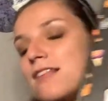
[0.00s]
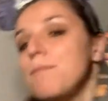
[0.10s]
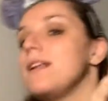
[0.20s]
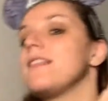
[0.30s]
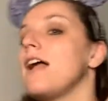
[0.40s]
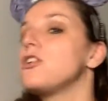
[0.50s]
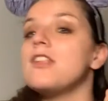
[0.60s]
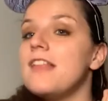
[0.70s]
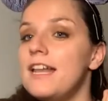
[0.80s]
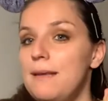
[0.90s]
but it's not
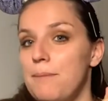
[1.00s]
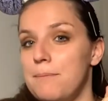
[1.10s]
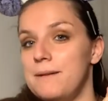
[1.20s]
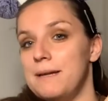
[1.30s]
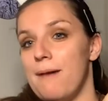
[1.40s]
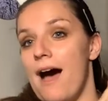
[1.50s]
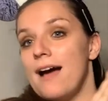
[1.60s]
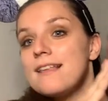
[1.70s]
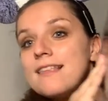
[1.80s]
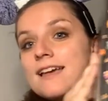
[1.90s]
just any Bibbidi
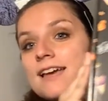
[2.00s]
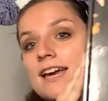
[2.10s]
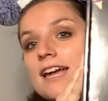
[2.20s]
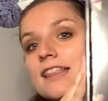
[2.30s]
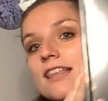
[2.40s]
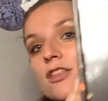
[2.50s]
Box. It's a